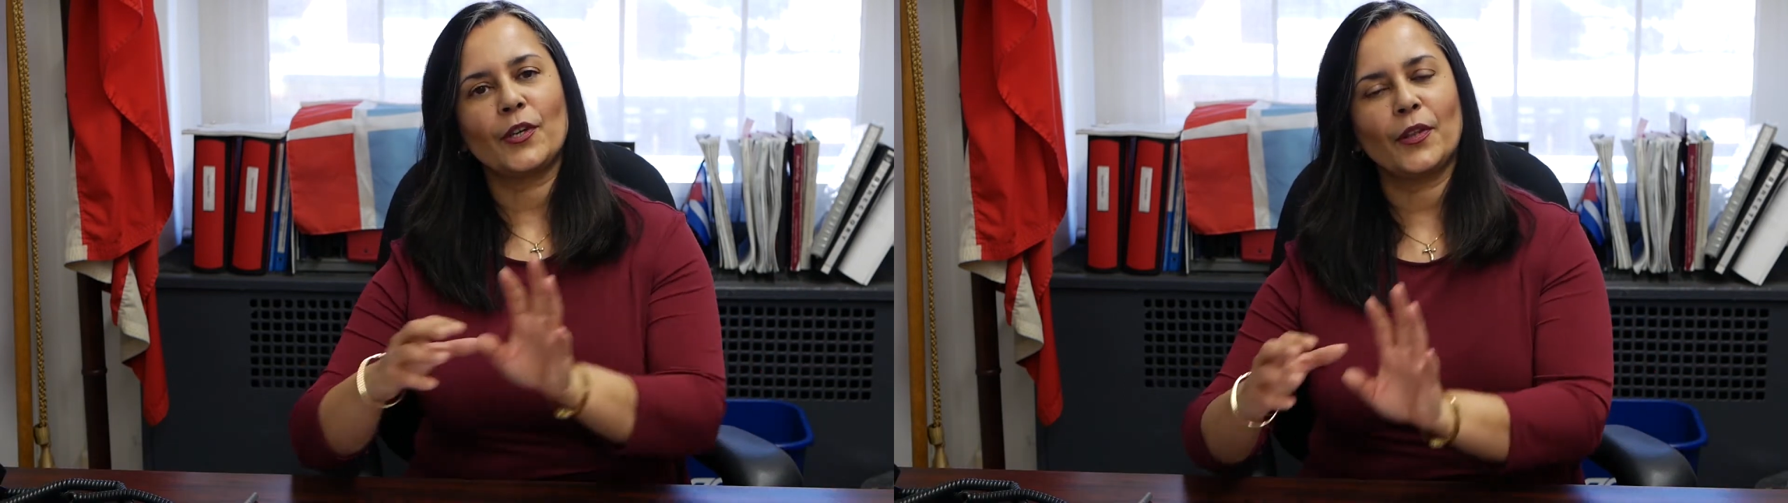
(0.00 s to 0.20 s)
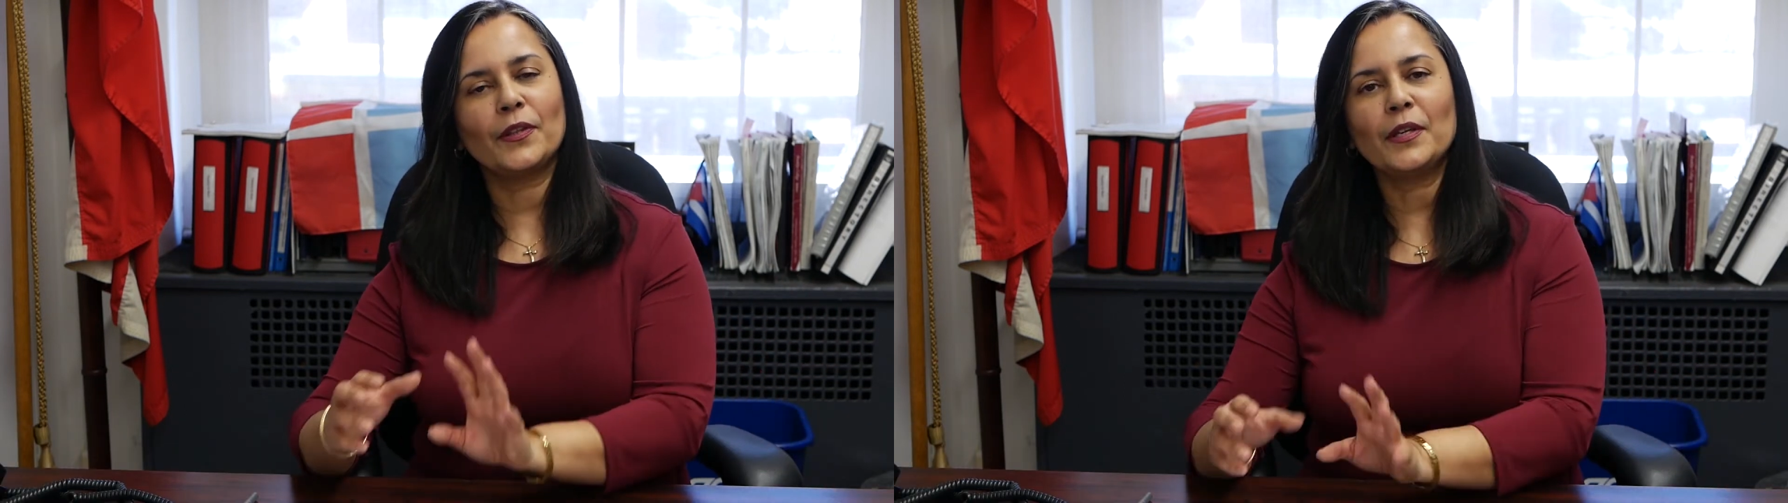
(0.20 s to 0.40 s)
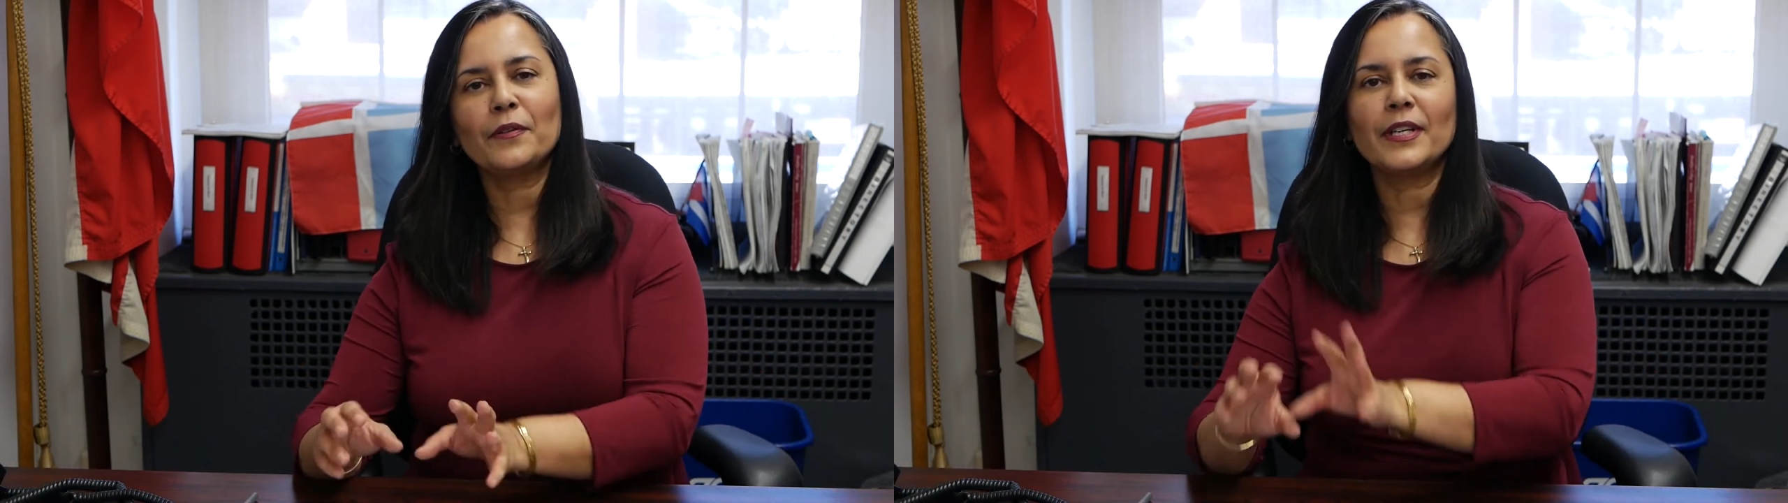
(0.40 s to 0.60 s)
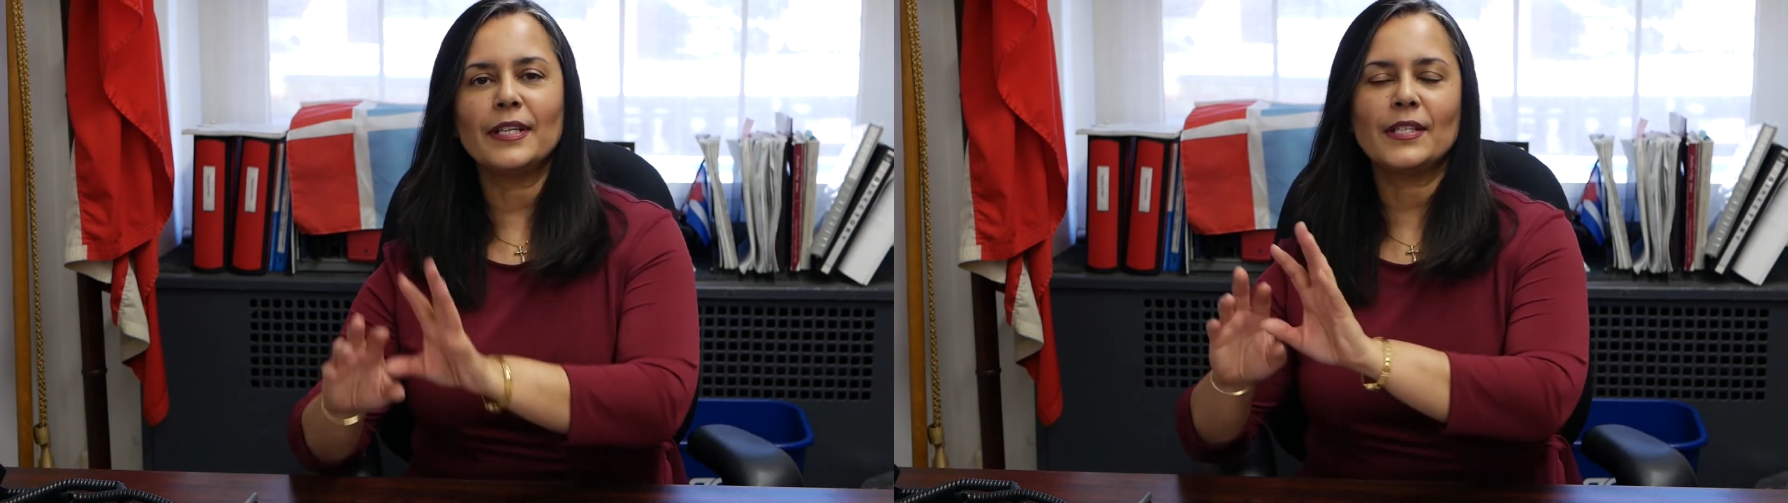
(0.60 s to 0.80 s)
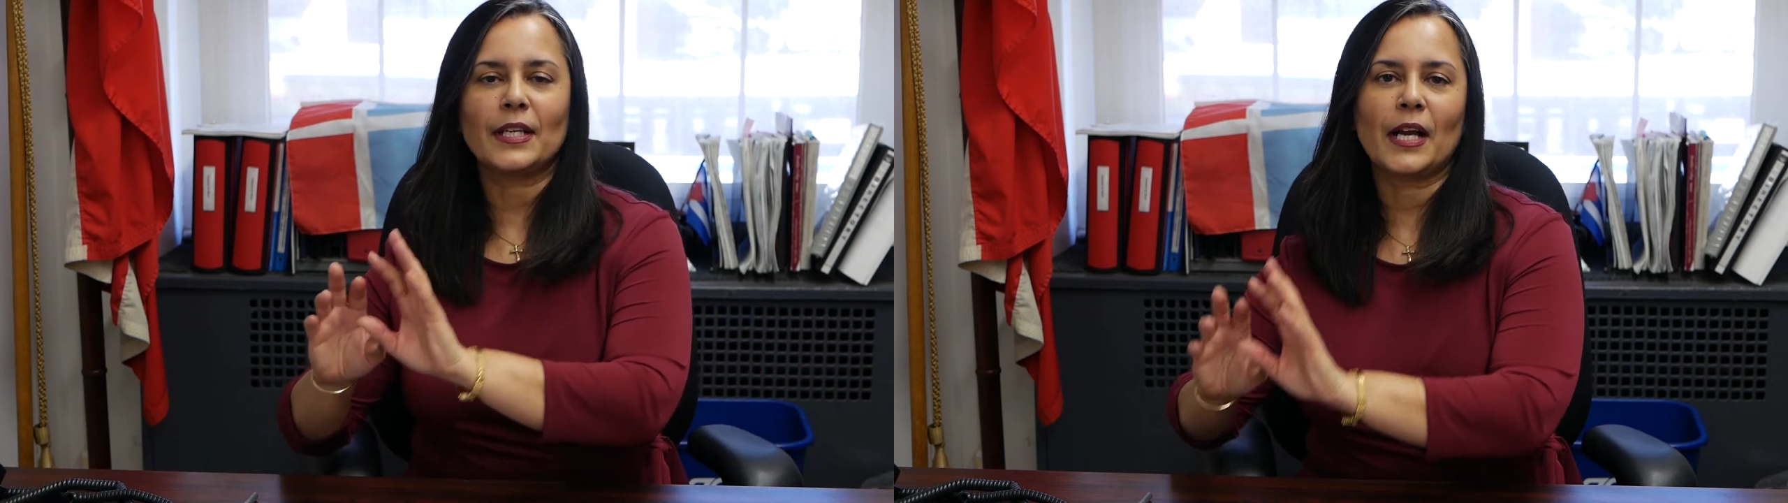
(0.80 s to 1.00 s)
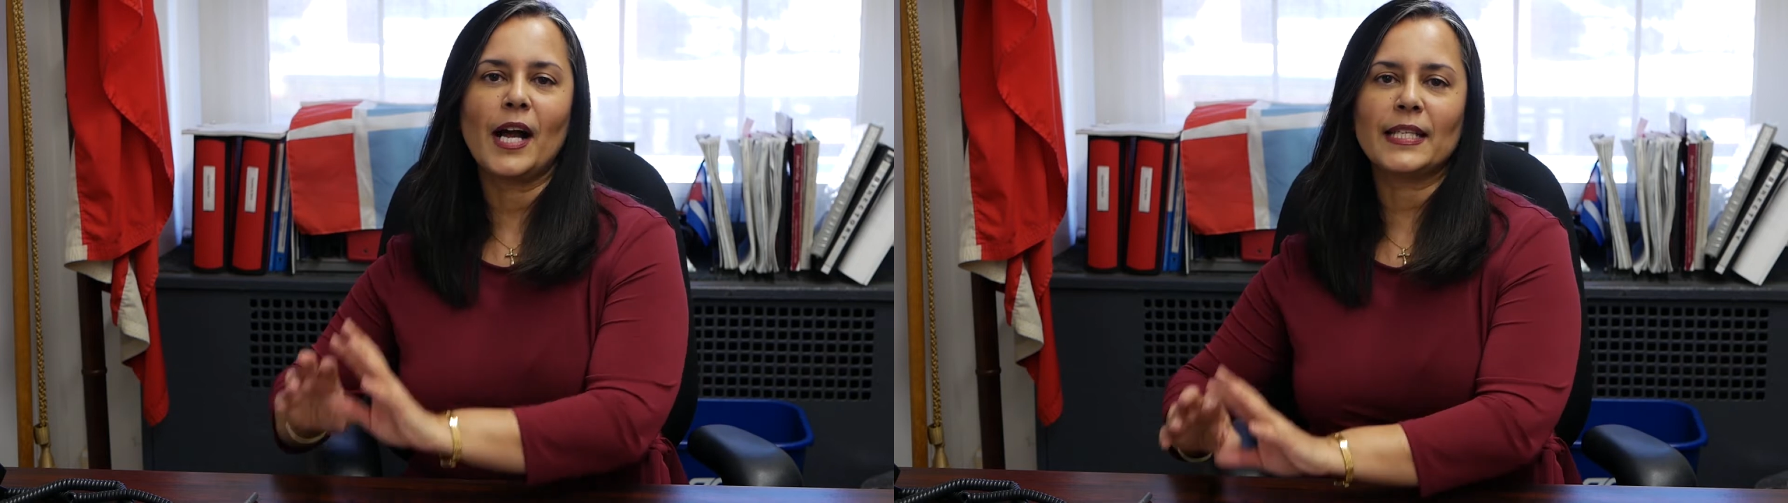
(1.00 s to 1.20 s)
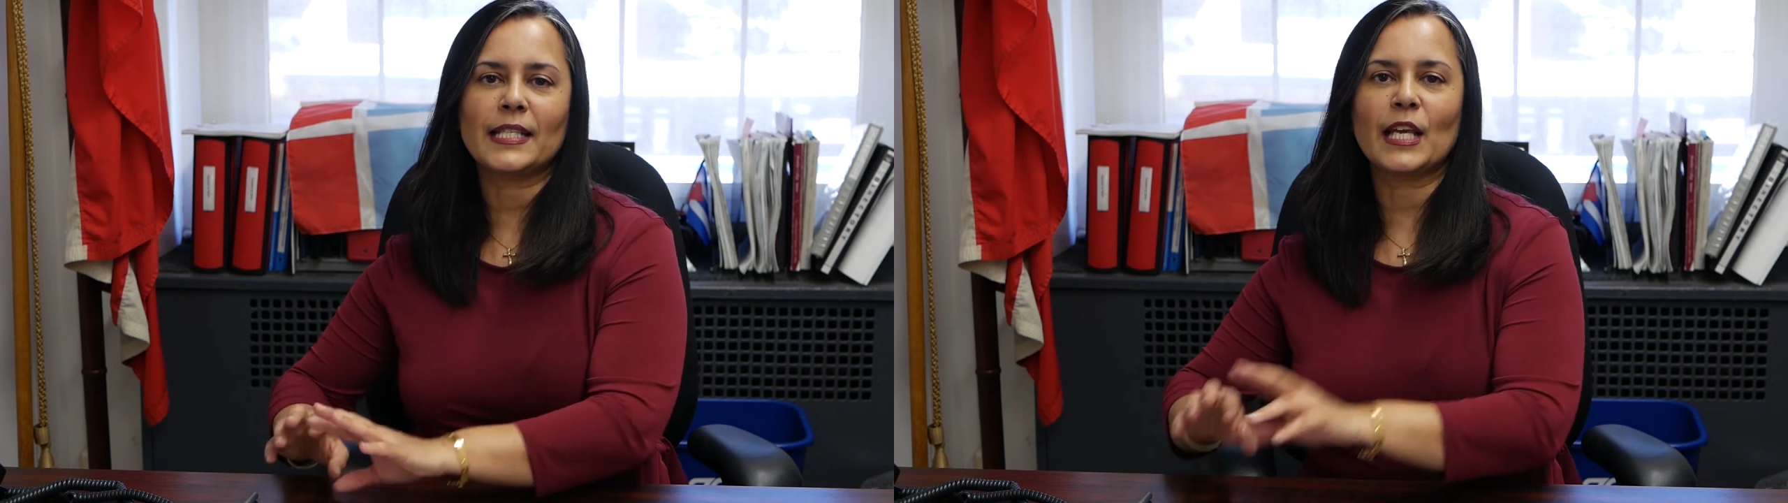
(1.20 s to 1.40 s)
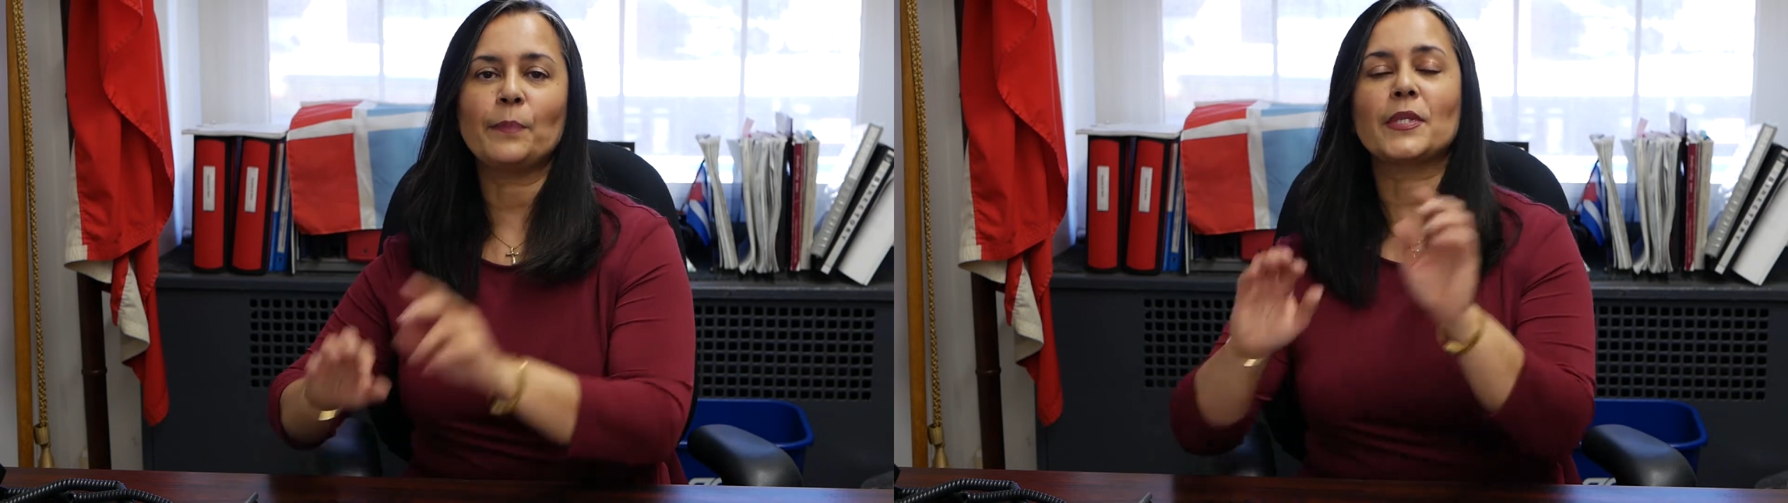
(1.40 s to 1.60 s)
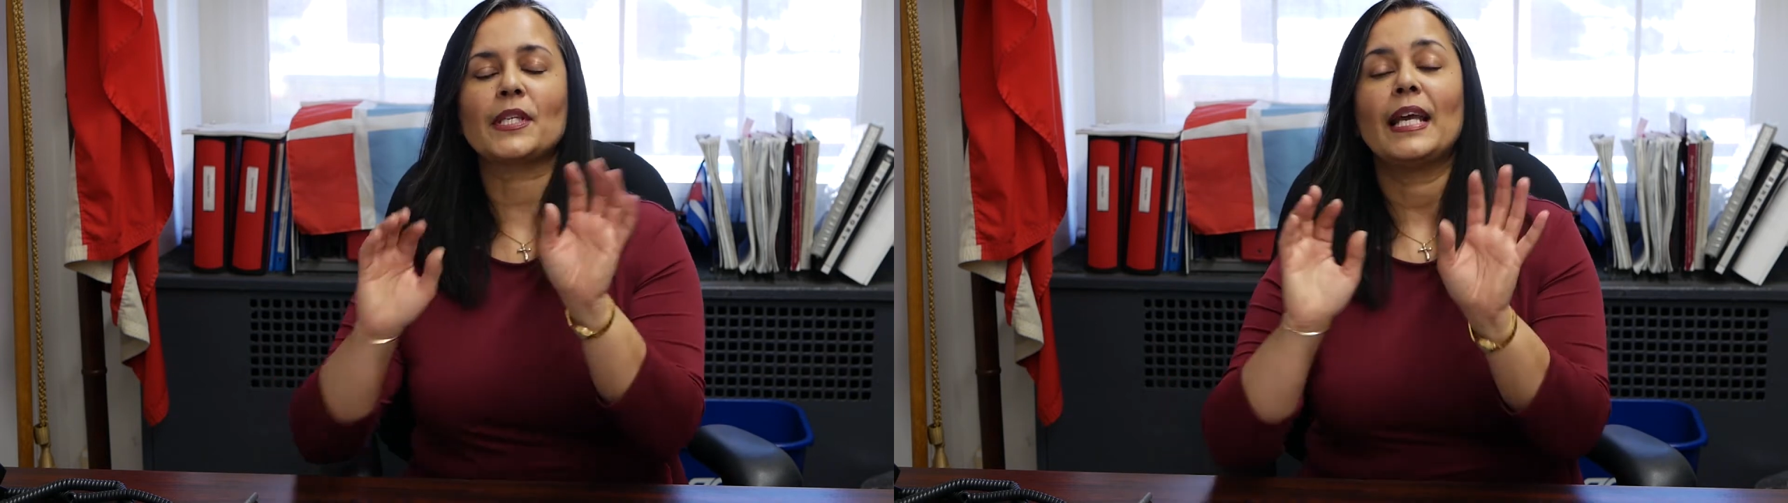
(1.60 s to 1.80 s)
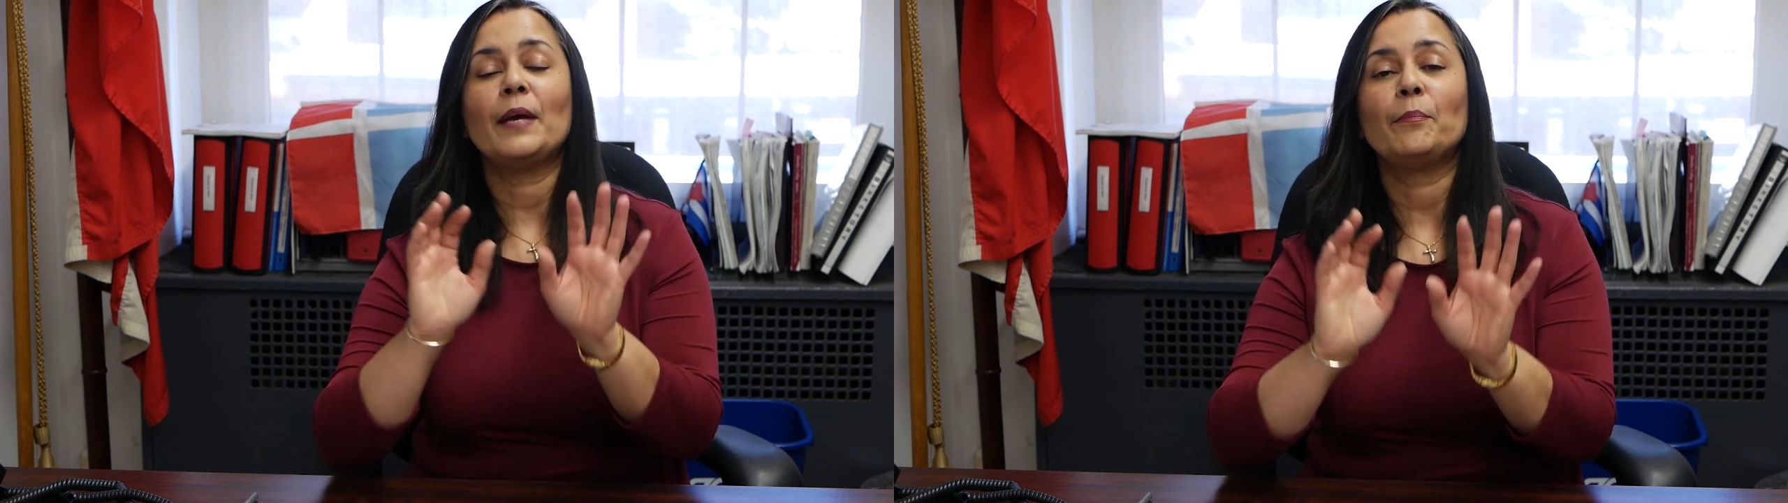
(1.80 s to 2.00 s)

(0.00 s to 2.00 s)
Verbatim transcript: theories, concepts,